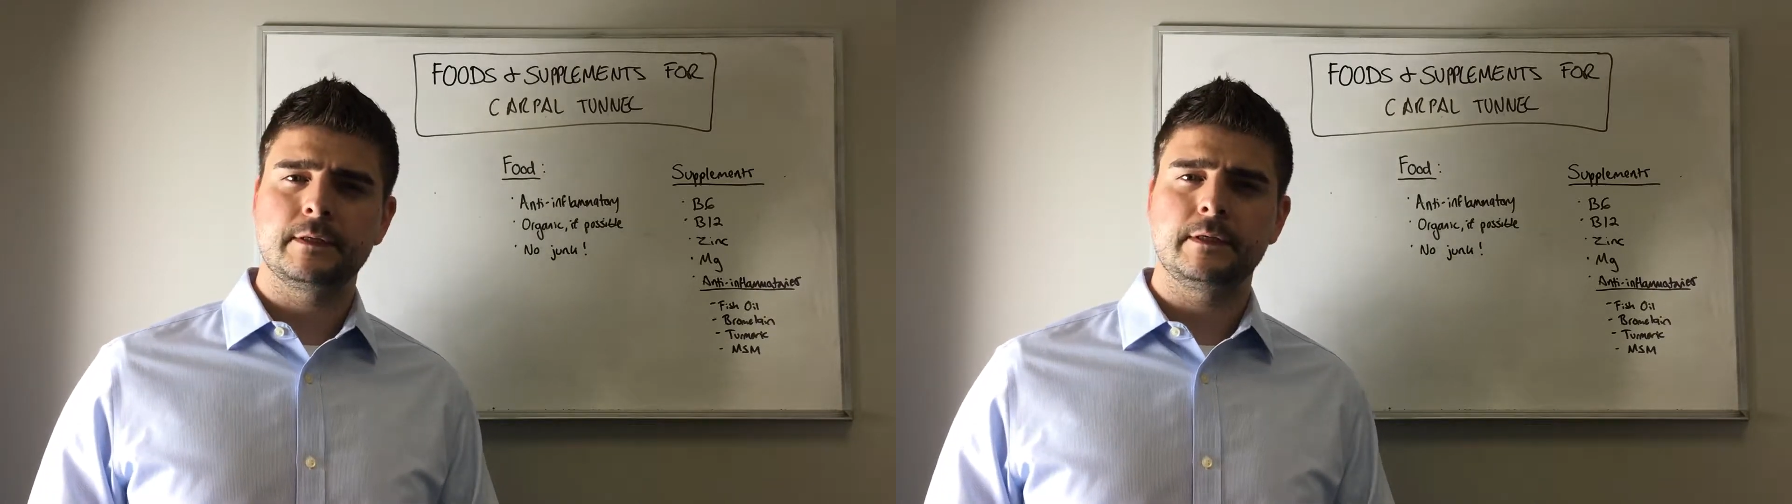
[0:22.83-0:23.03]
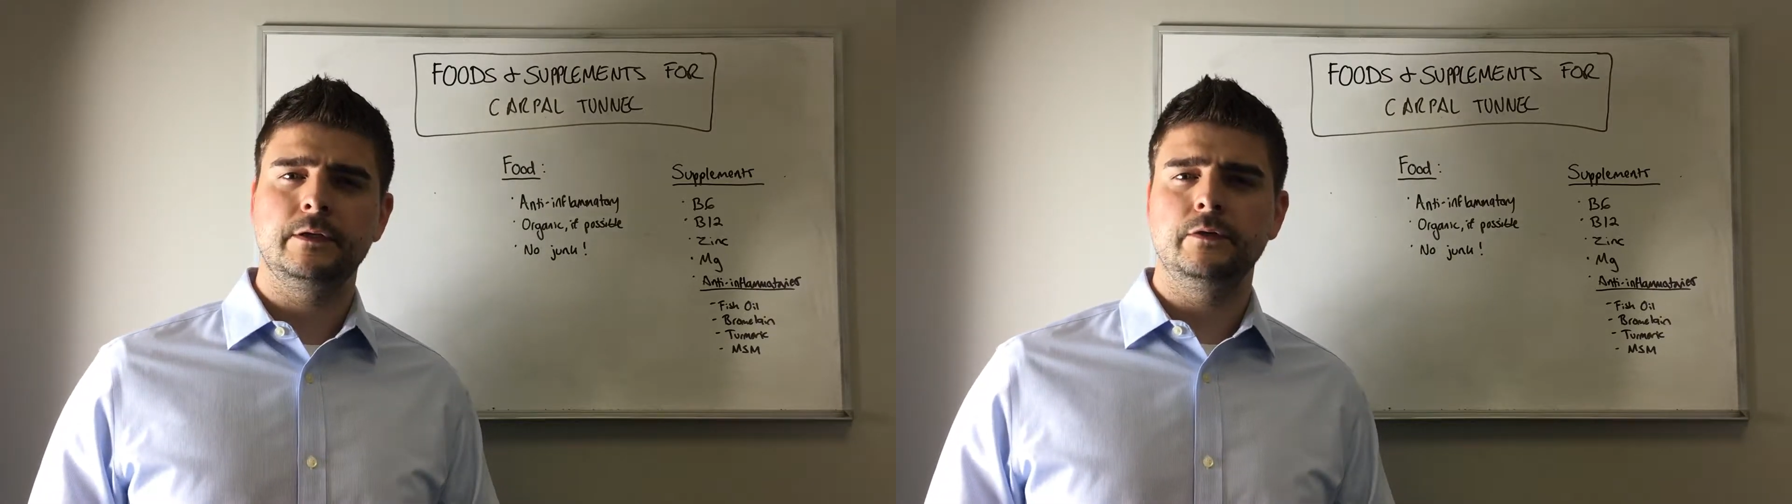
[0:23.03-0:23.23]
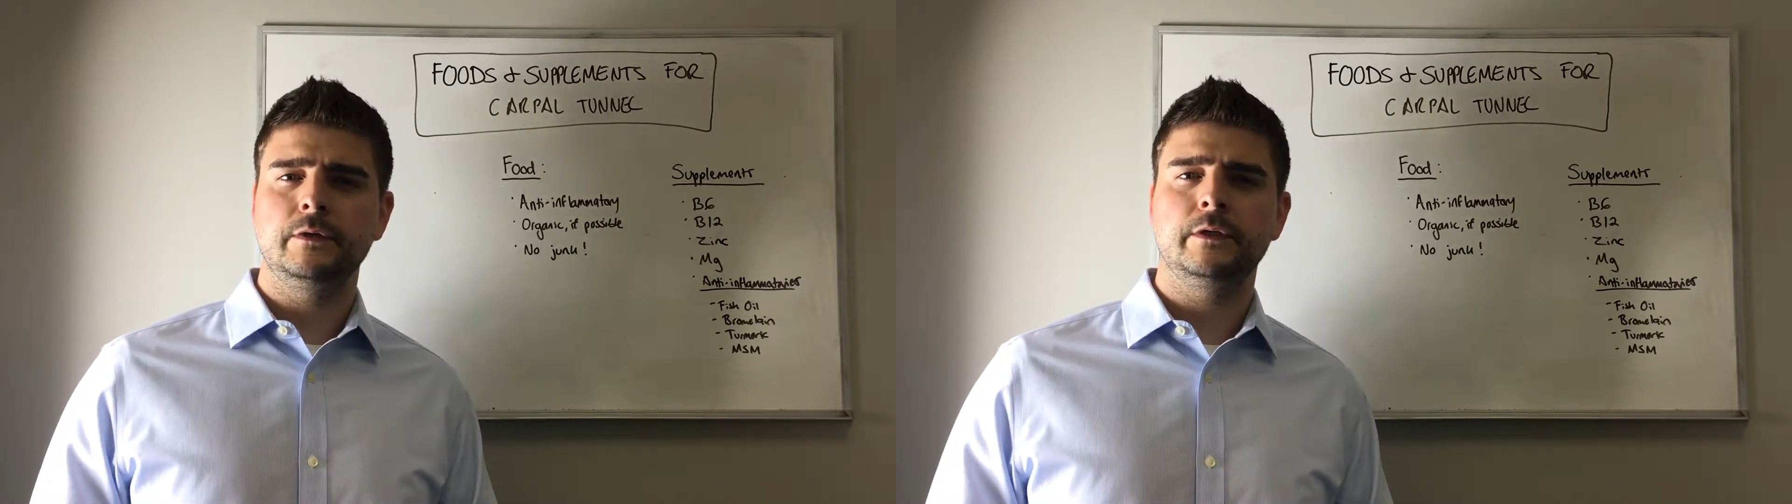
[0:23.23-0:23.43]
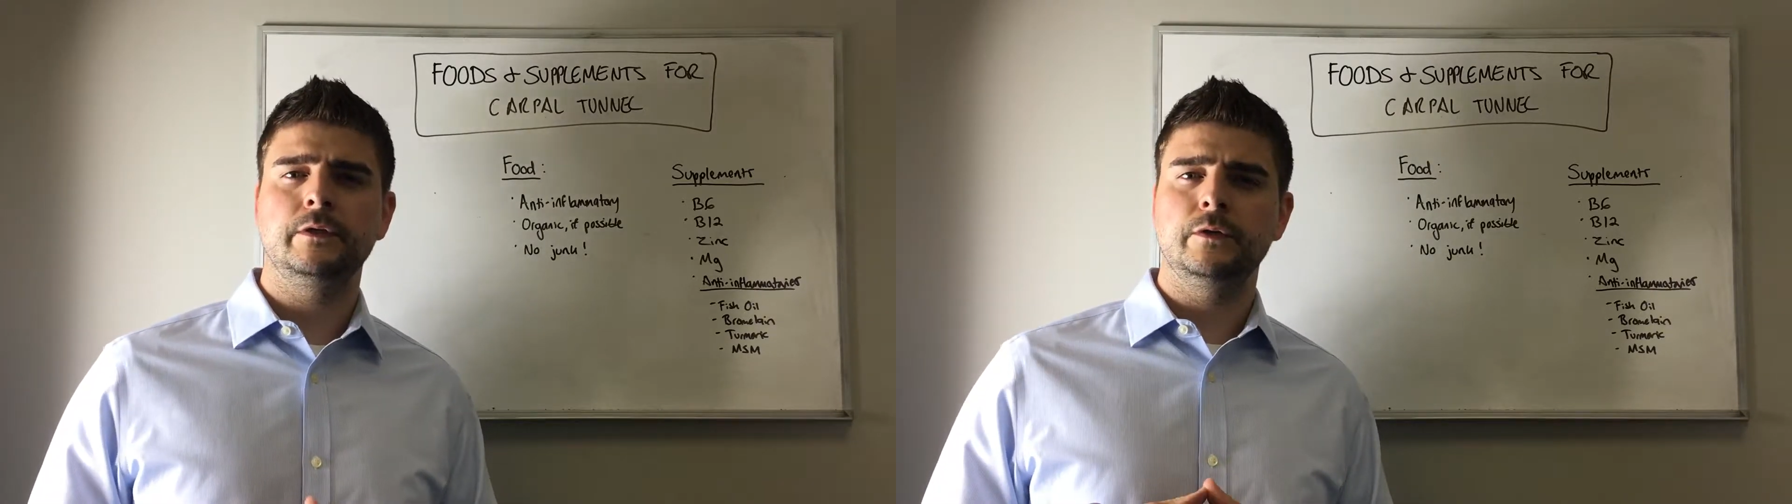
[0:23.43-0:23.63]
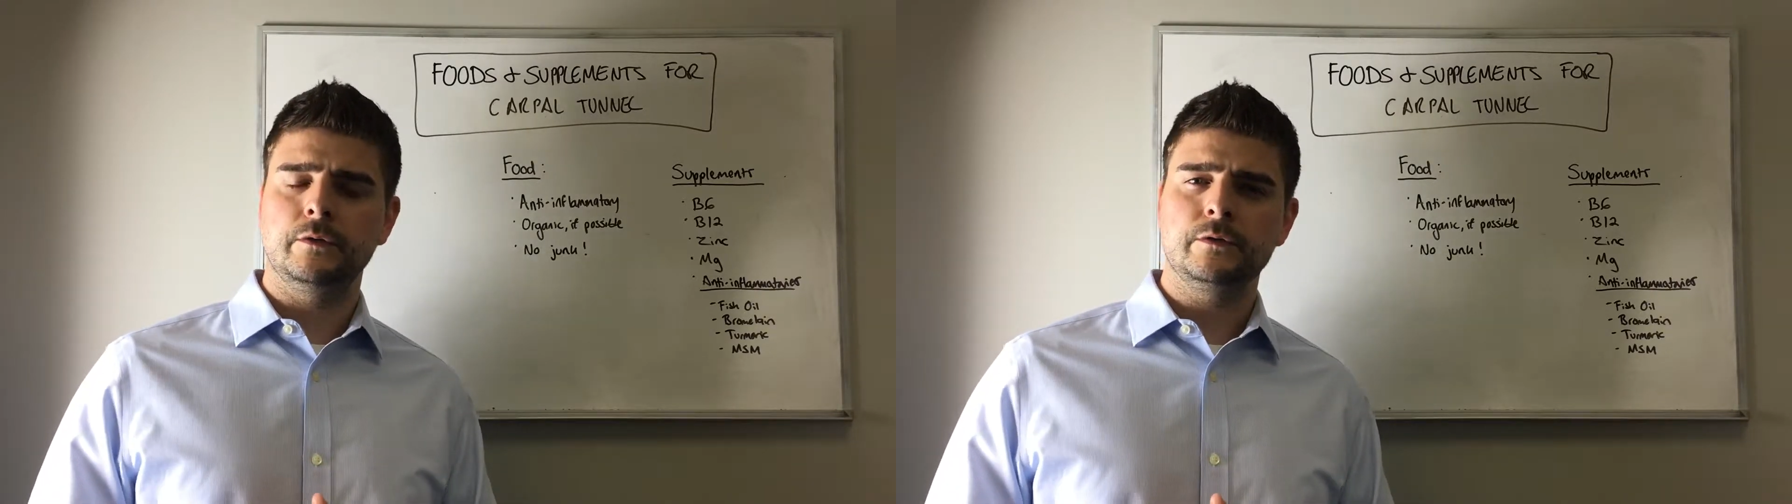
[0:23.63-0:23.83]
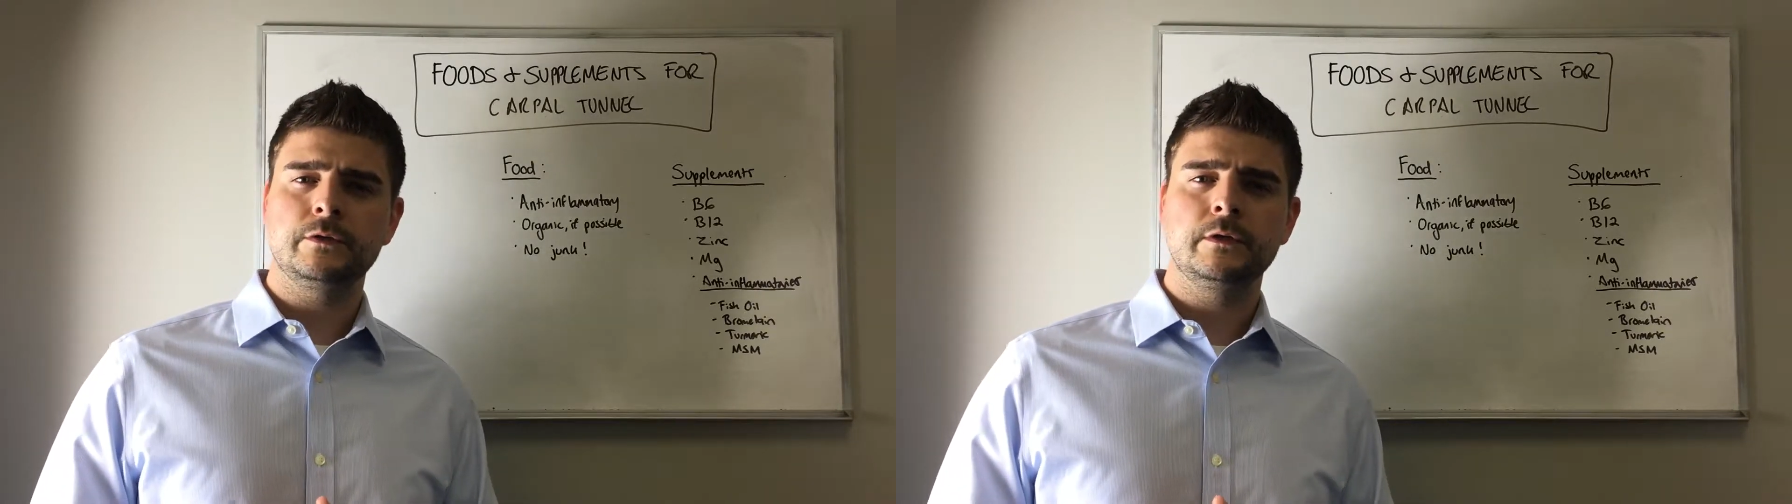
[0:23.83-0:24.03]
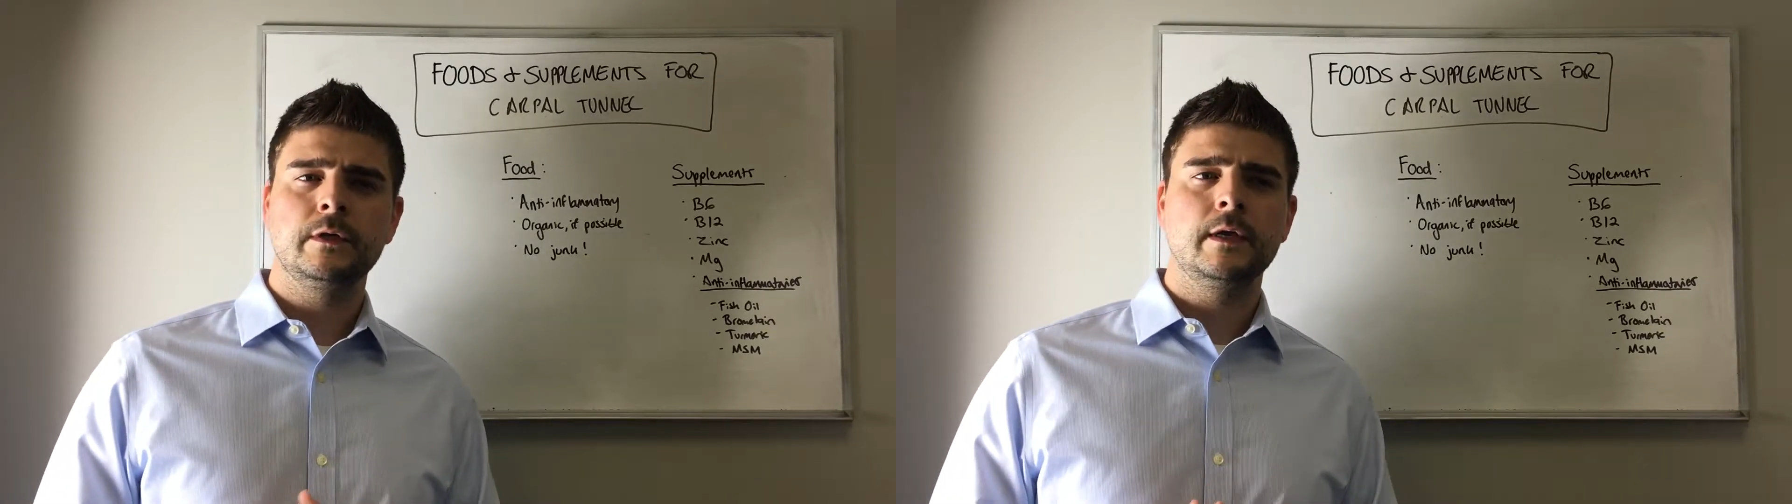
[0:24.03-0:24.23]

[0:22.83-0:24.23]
that you can use